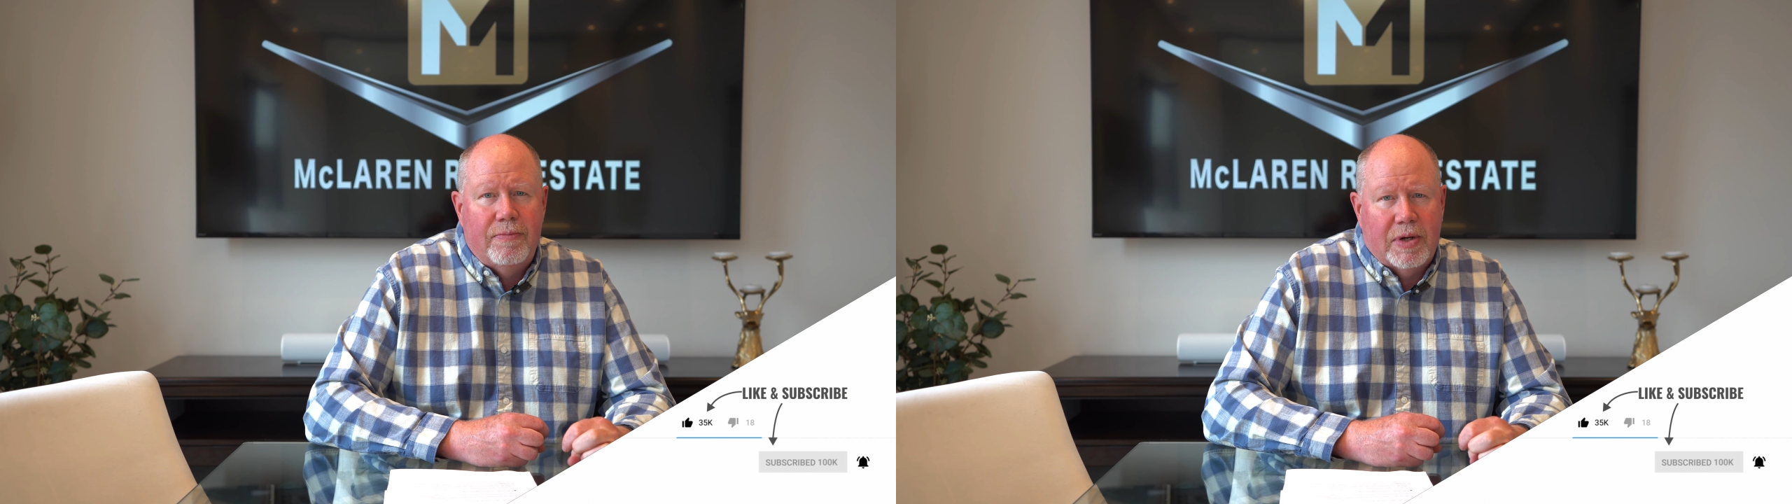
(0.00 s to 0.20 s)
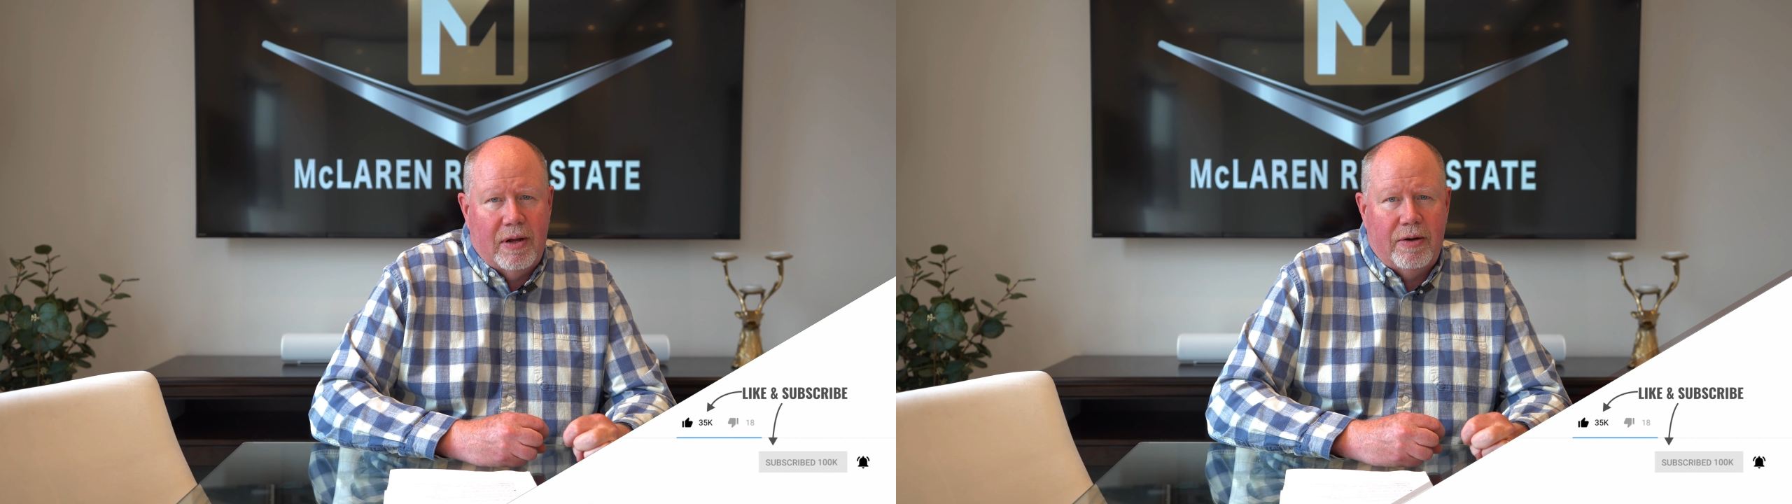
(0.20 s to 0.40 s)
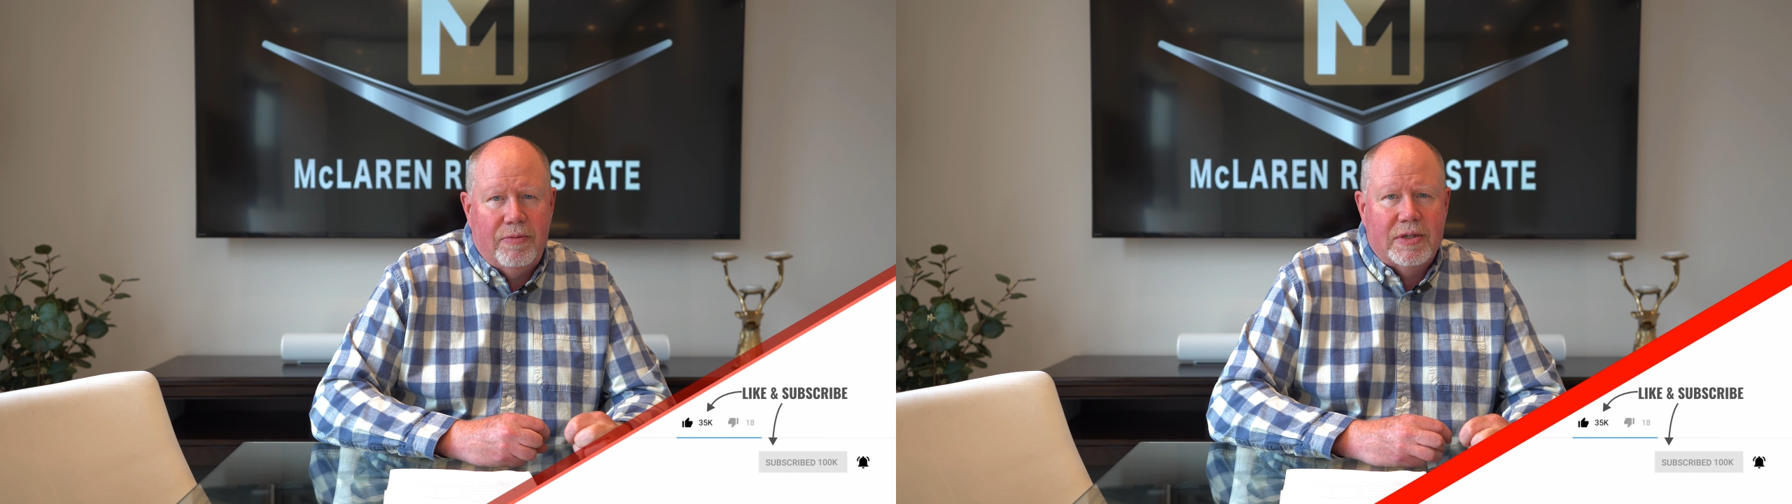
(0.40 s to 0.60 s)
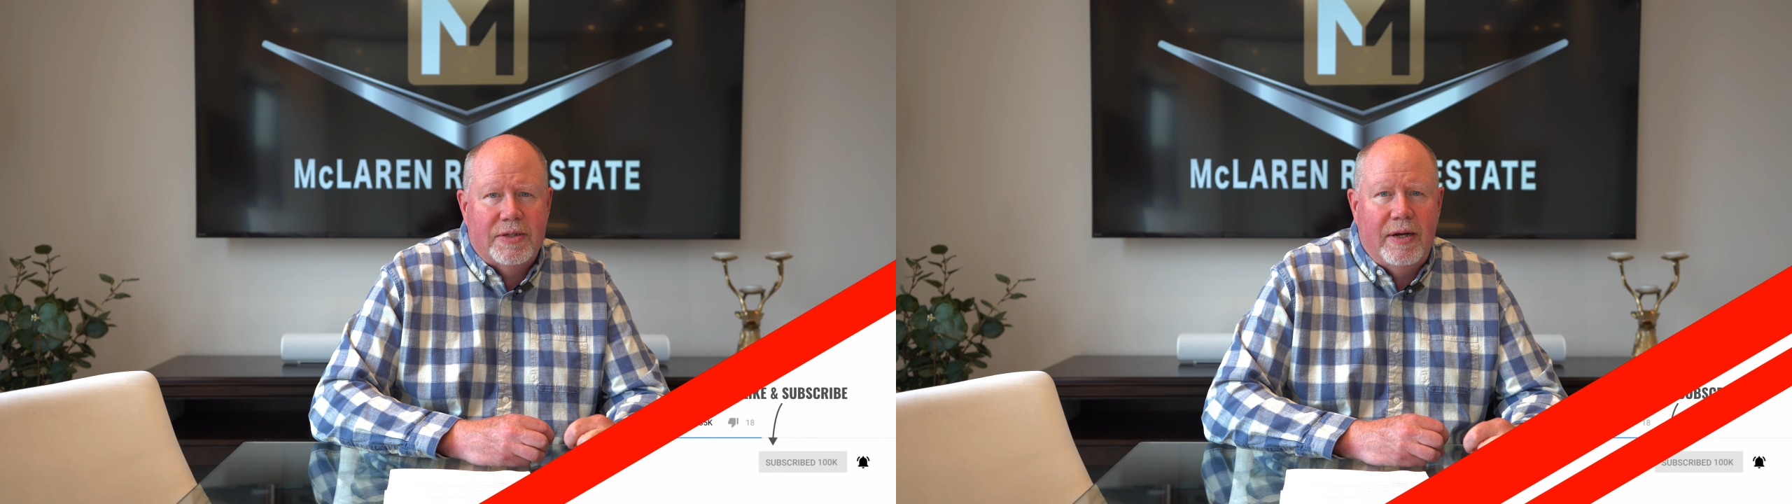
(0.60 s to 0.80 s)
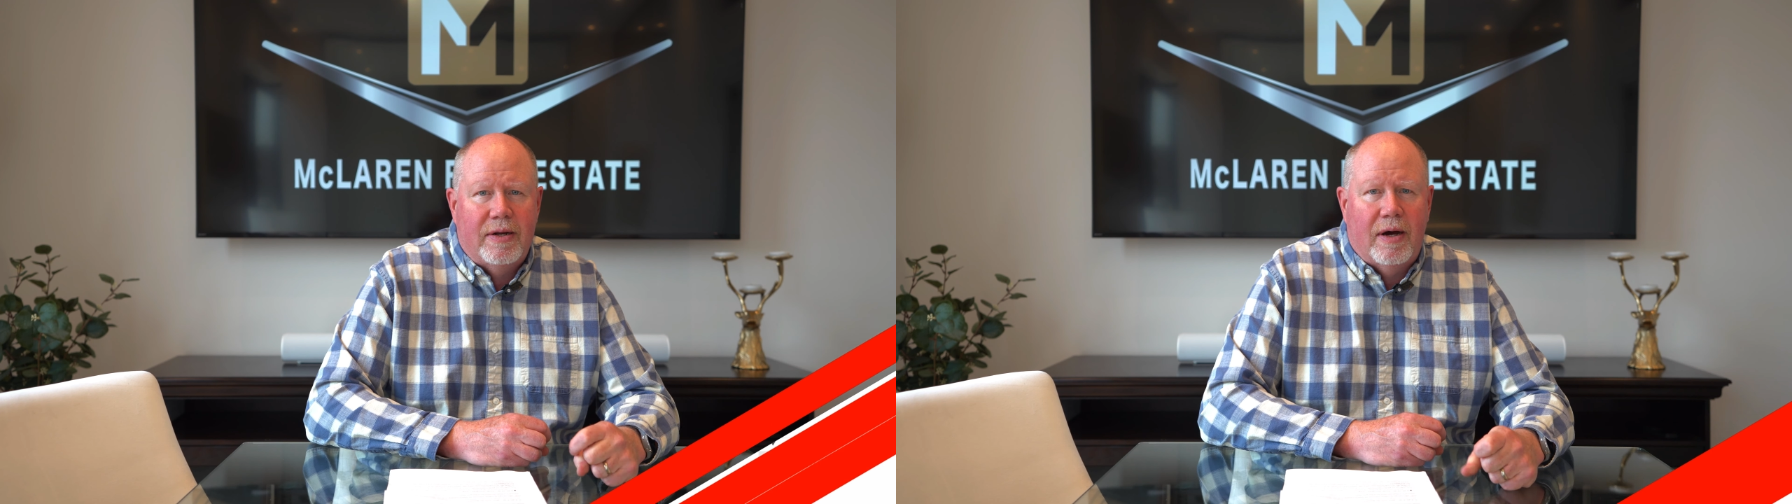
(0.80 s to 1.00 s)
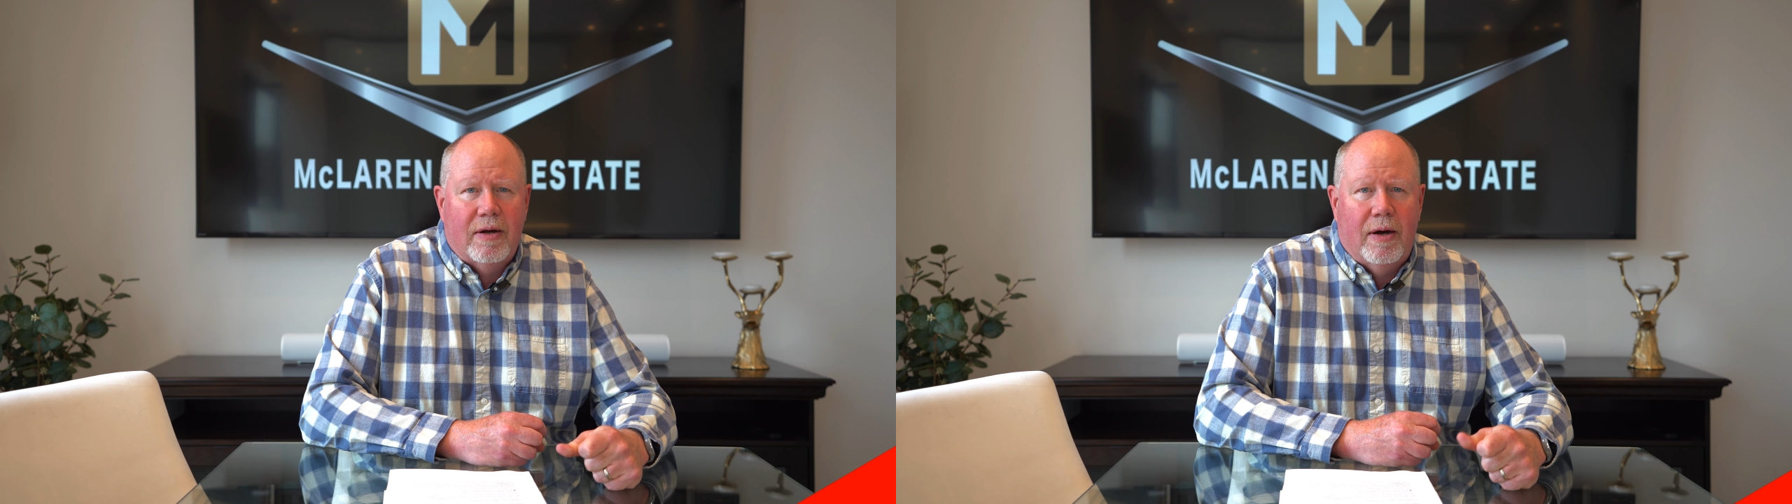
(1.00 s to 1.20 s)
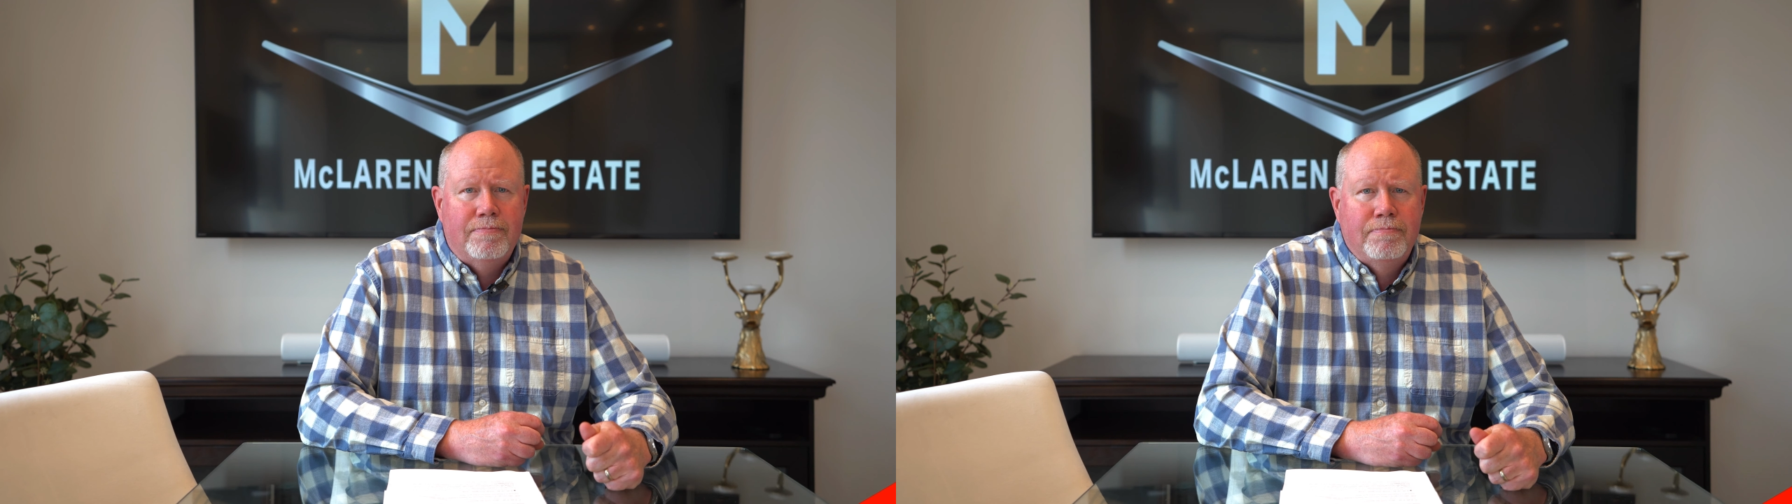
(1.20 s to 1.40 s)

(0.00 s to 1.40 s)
McLarenRealestate.com.